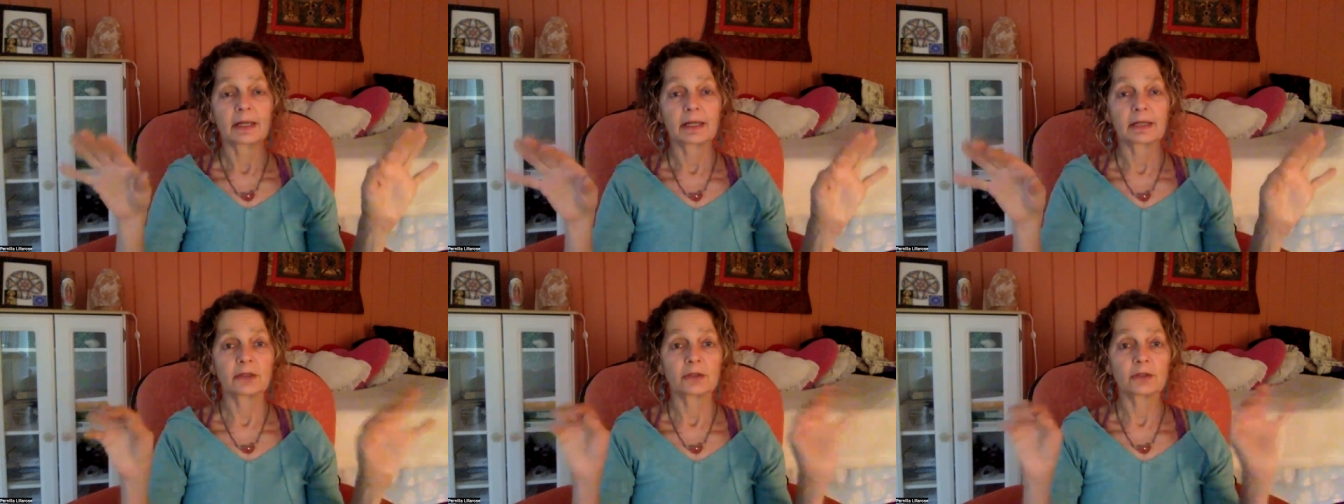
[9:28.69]

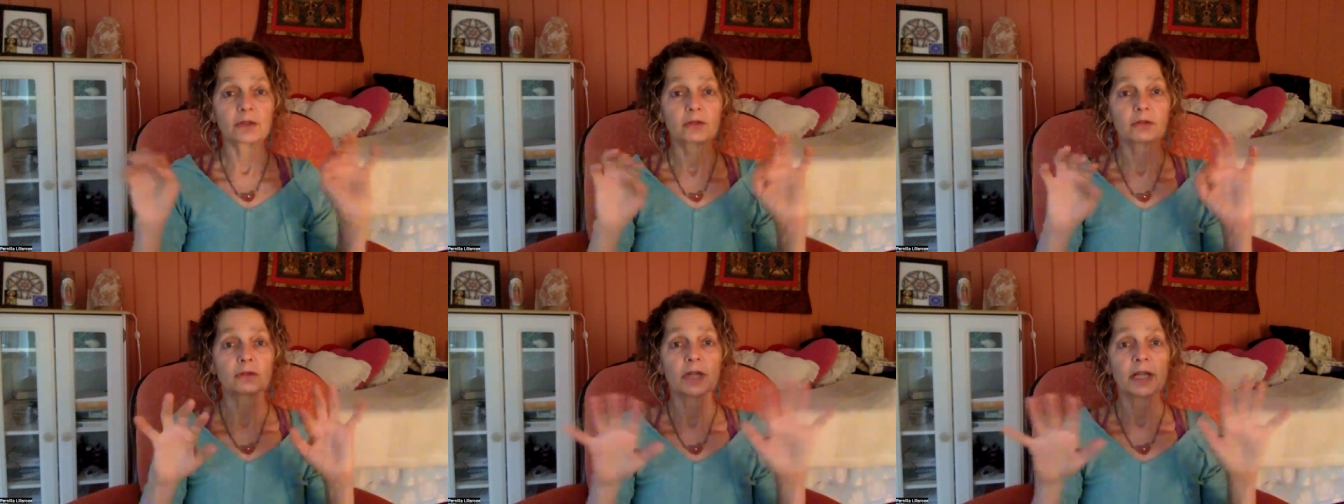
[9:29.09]
and
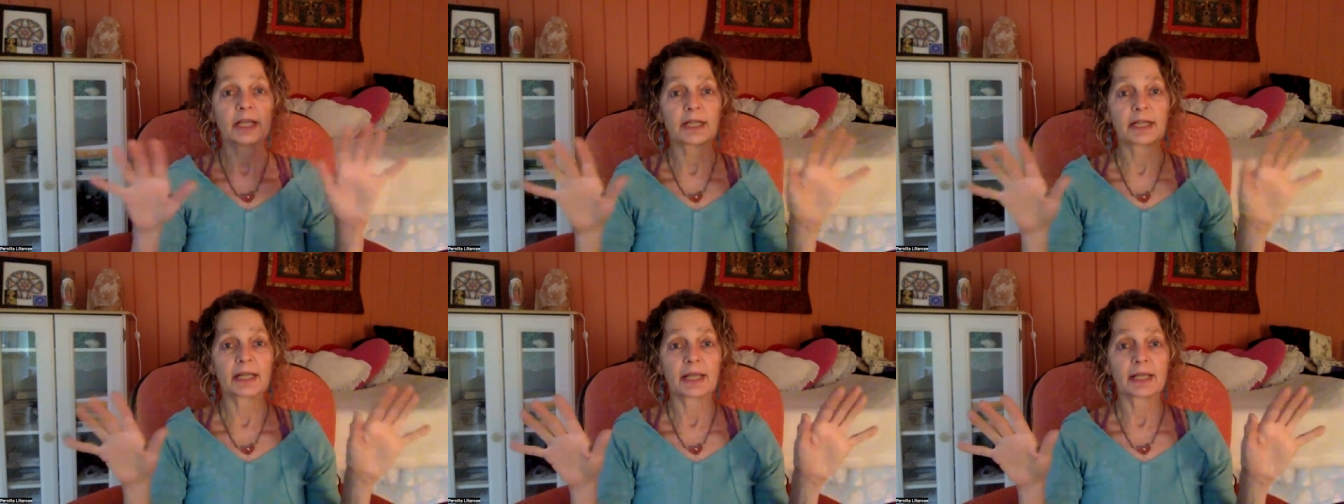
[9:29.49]
just
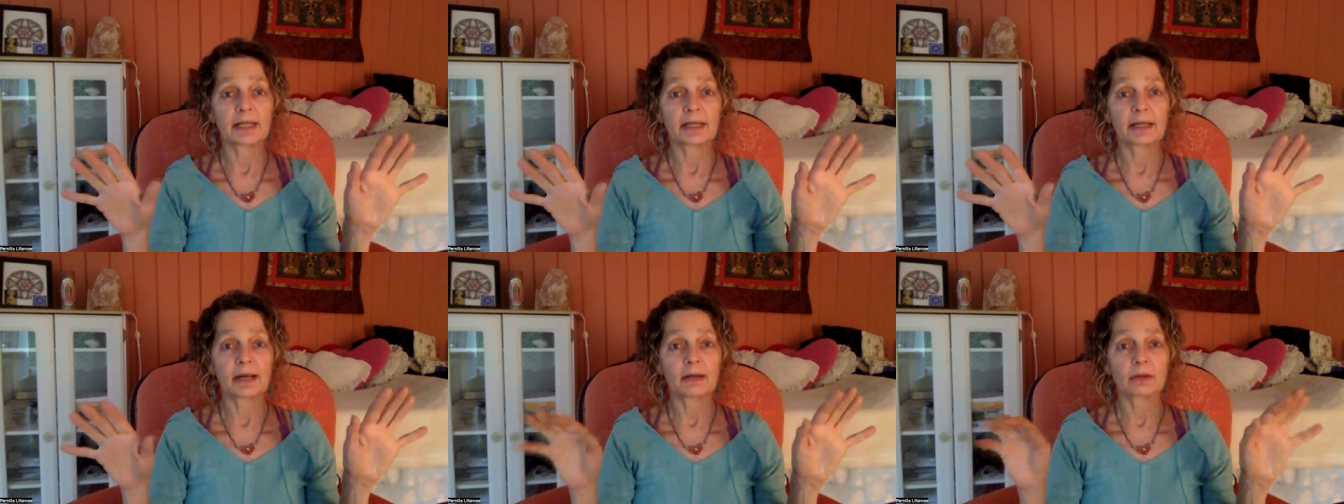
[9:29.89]
radiate
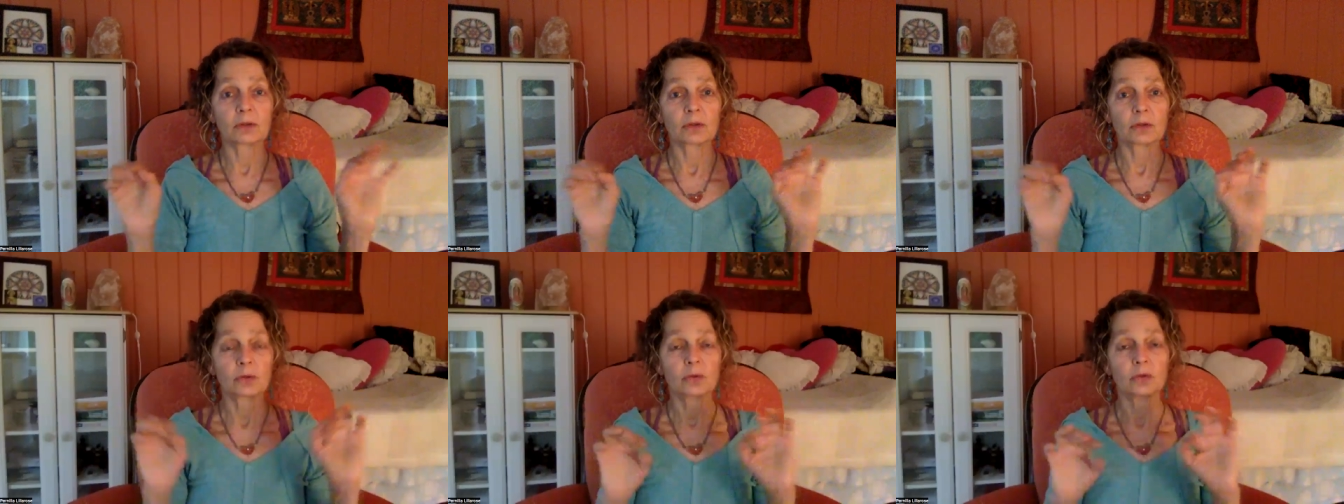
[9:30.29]
it
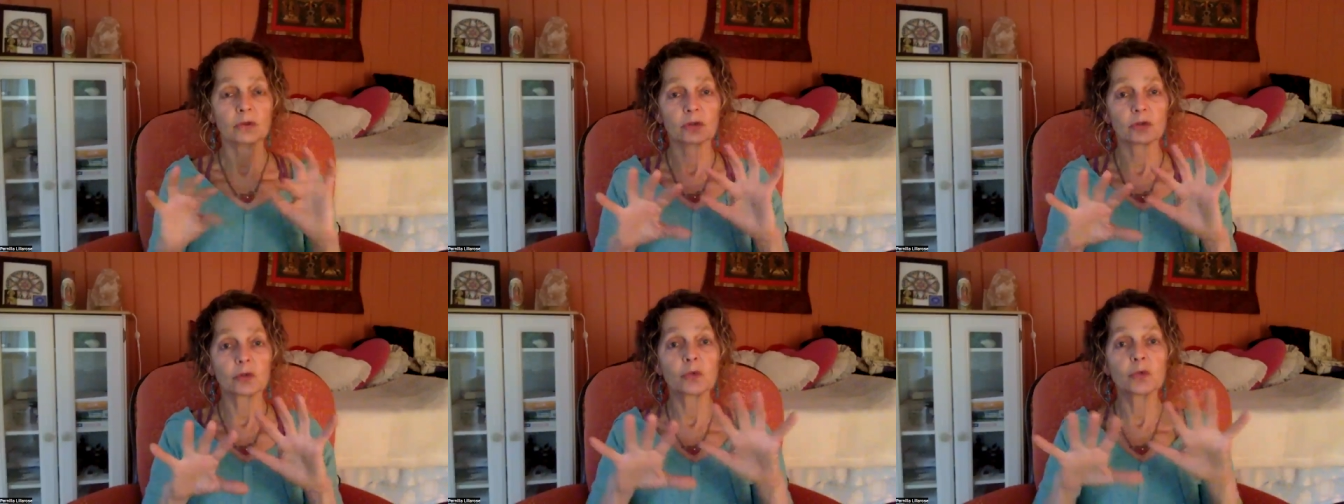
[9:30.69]
out
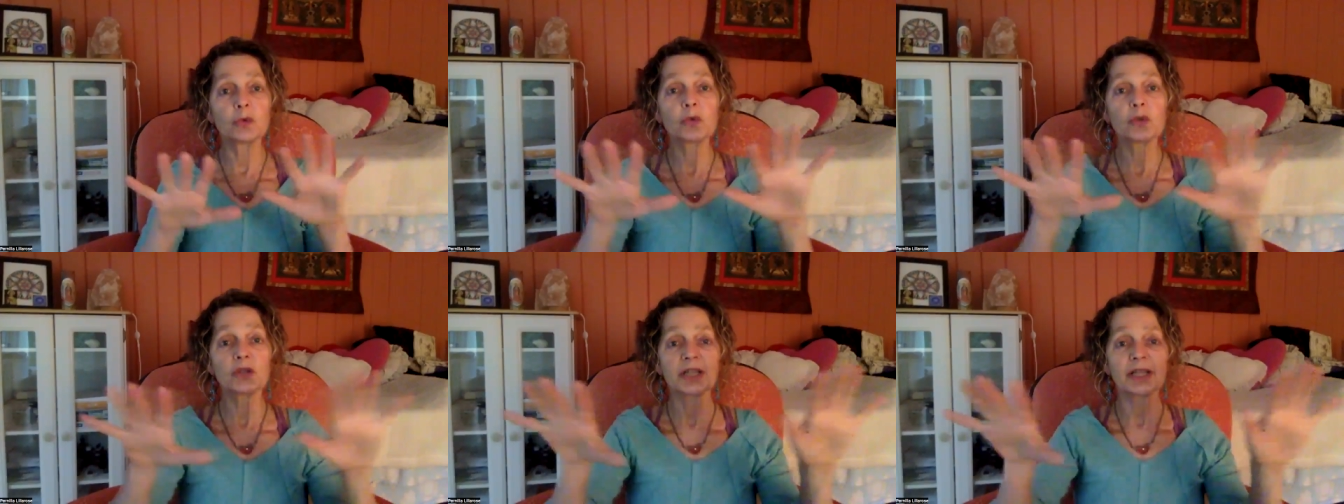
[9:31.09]
or
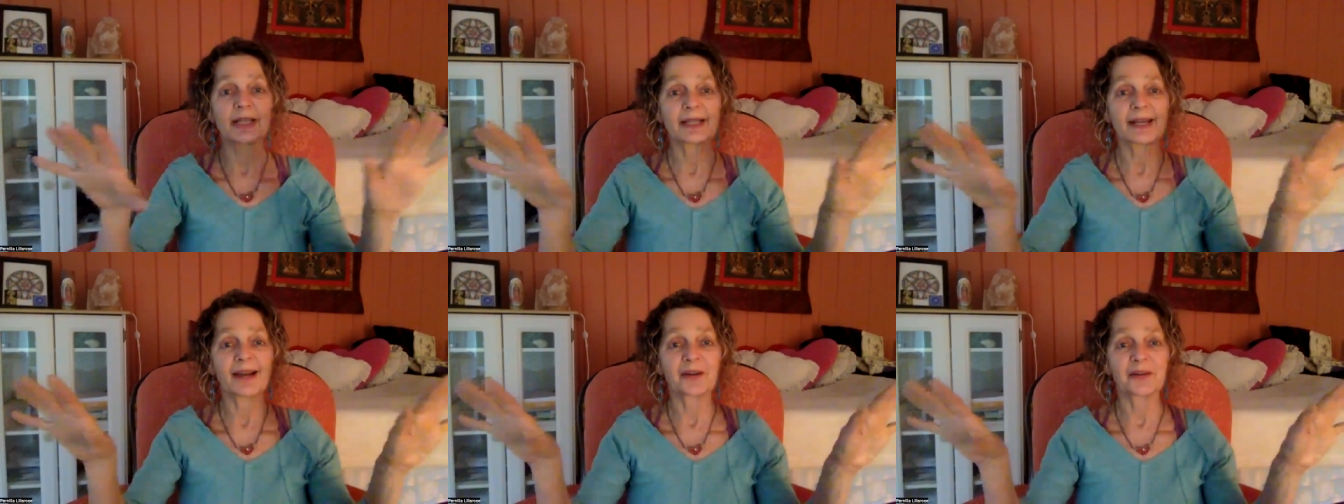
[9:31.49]
oozing
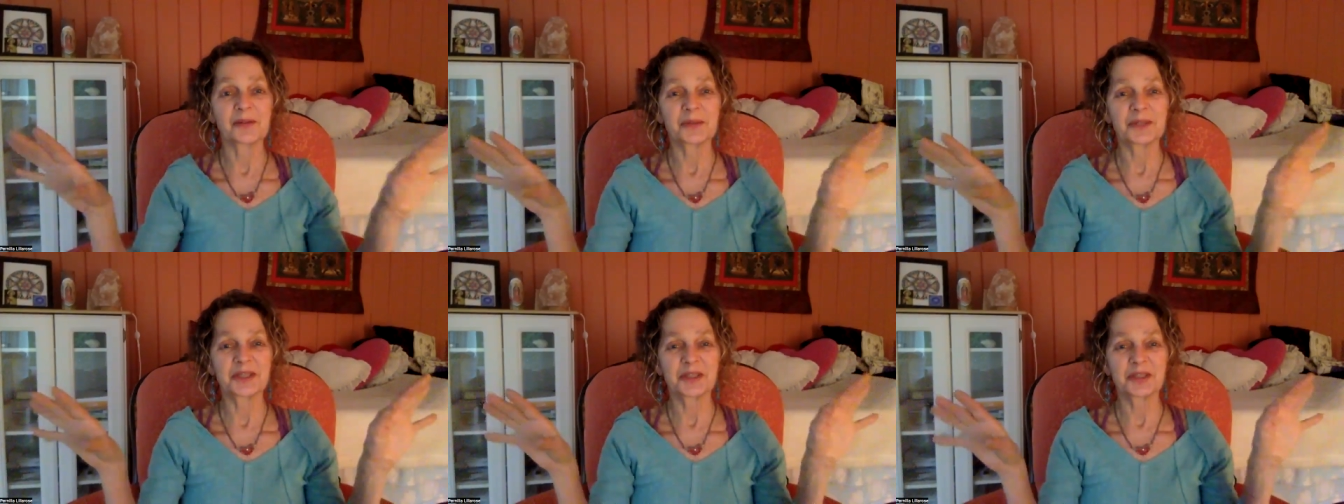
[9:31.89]
it out,
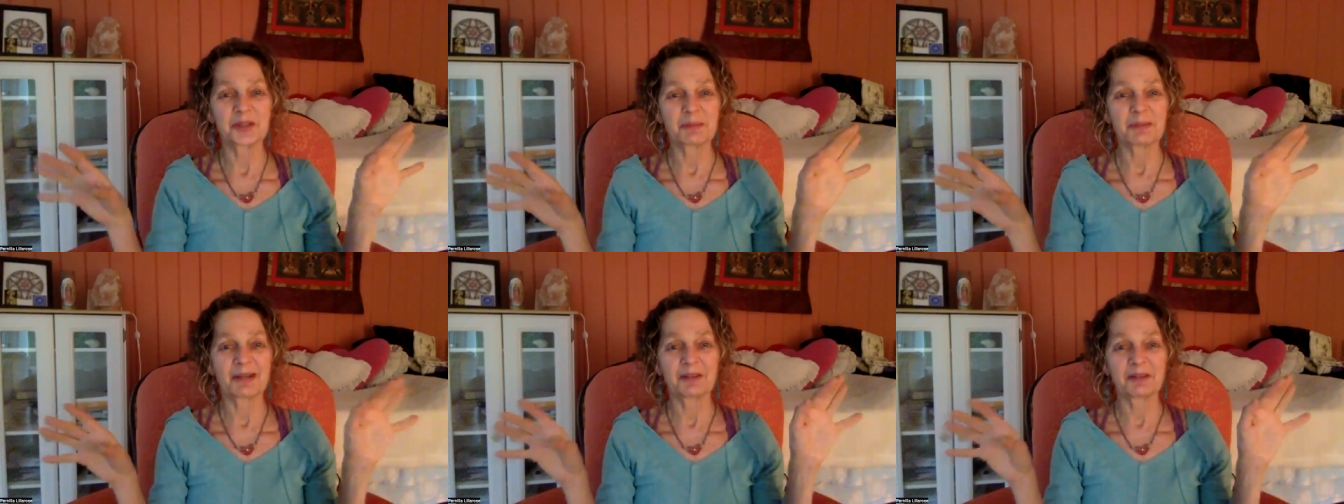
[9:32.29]
which
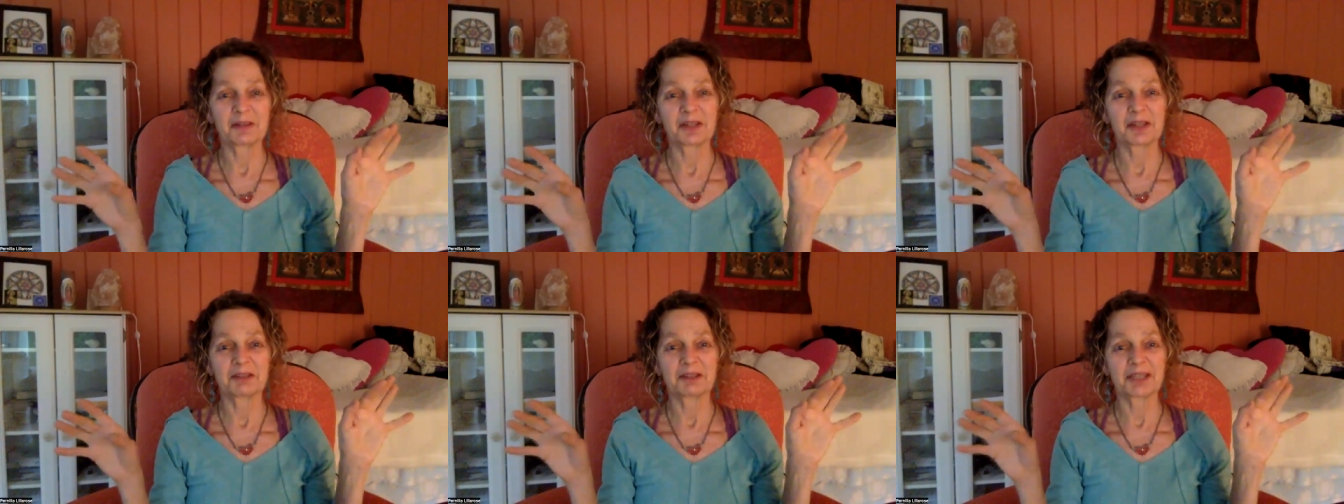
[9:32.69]
is my
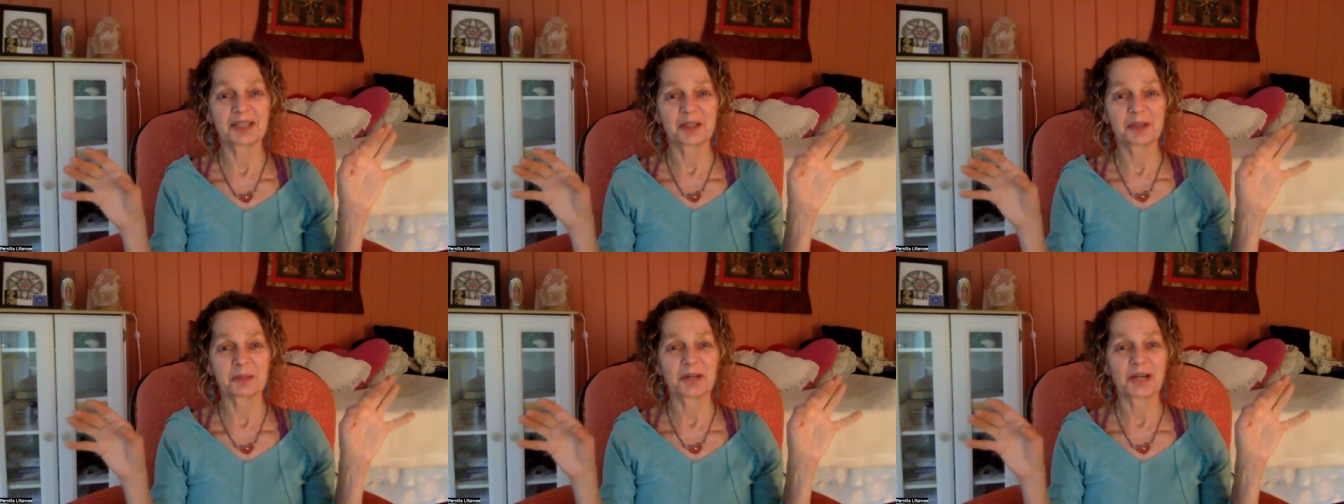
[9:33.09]
favorite
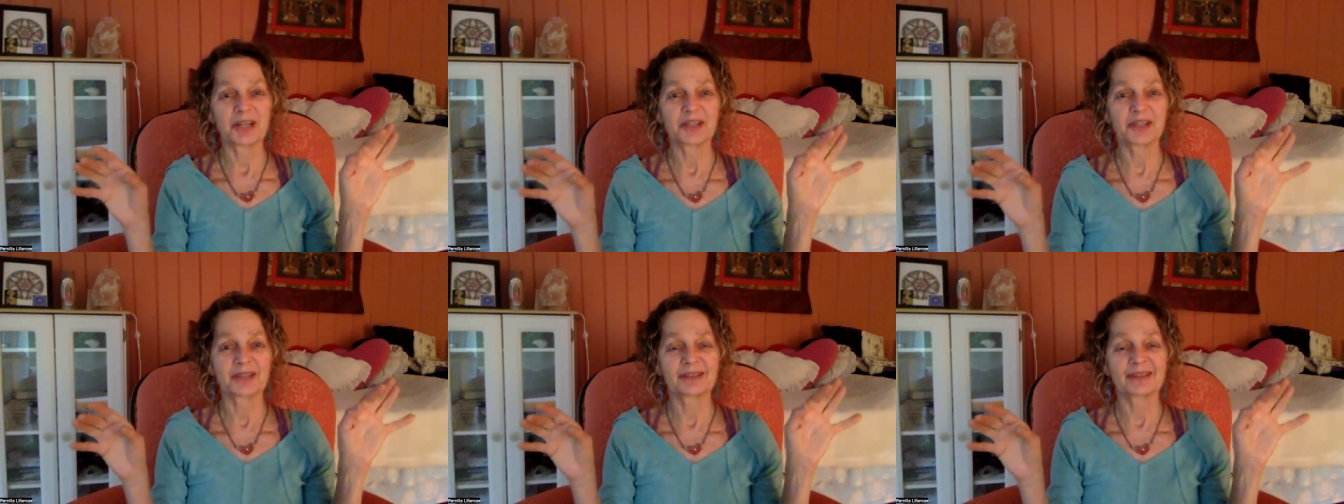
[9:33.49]

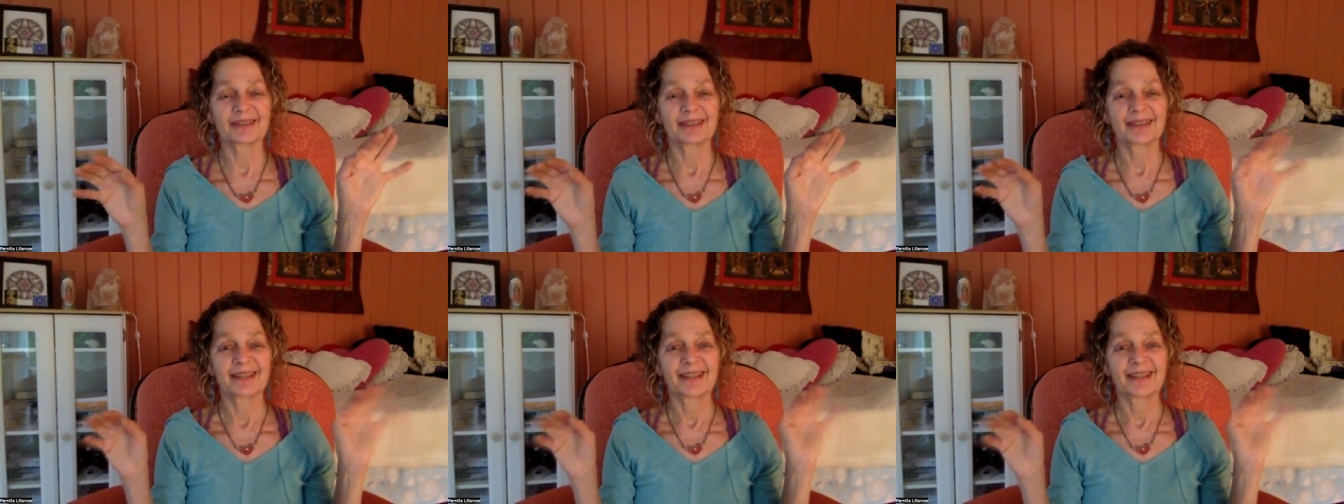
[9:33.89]
expression